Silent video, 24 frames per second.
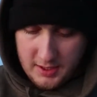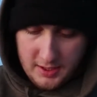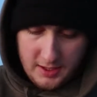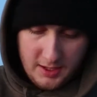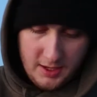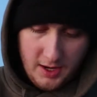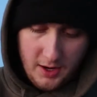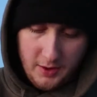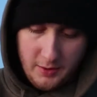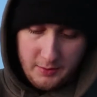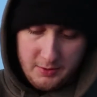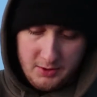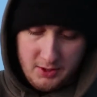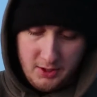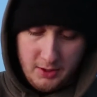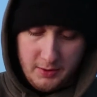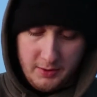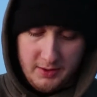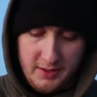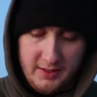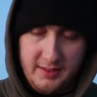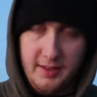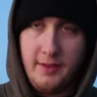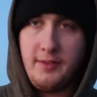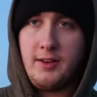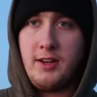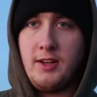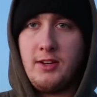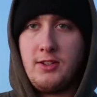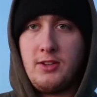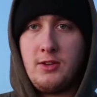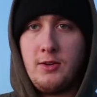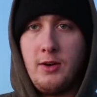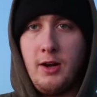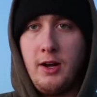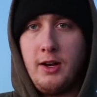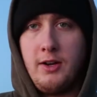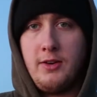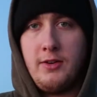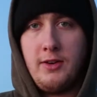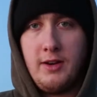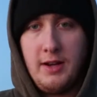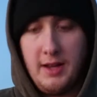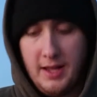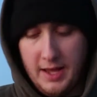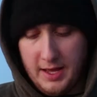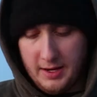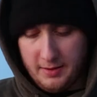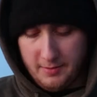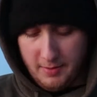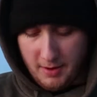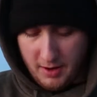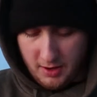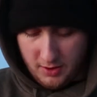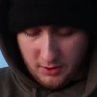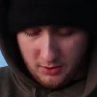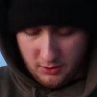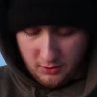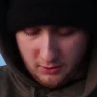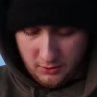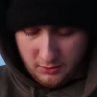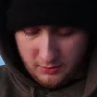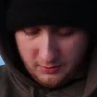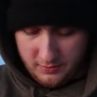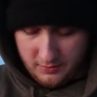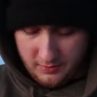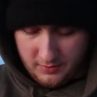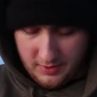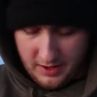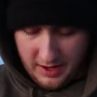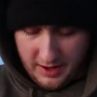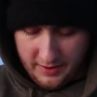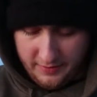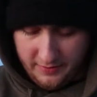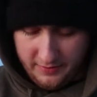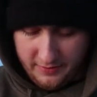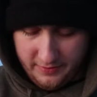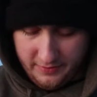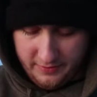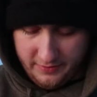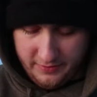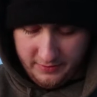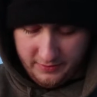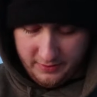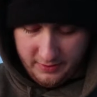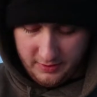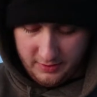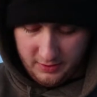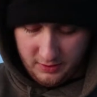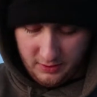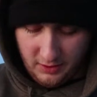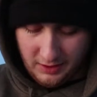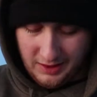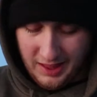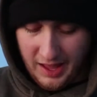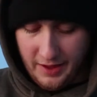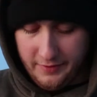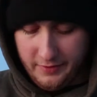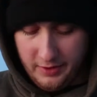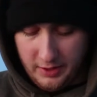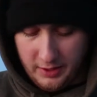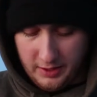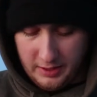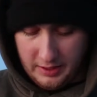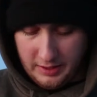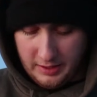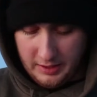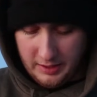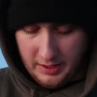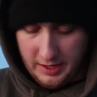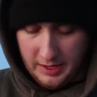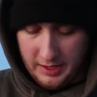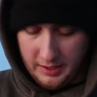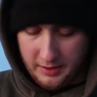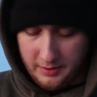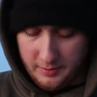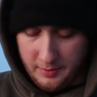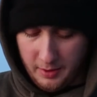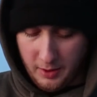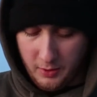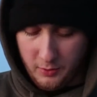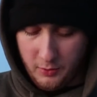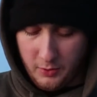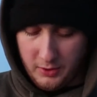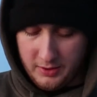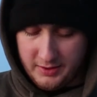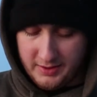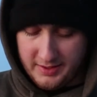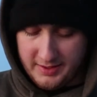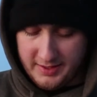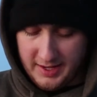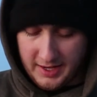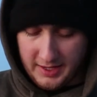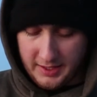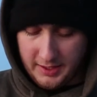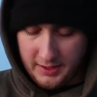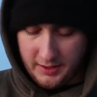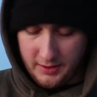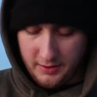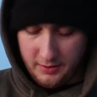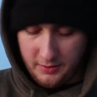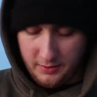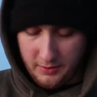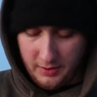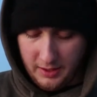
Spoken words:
you know, I'm shooting with the 70-200 at about f11 at about 1 second,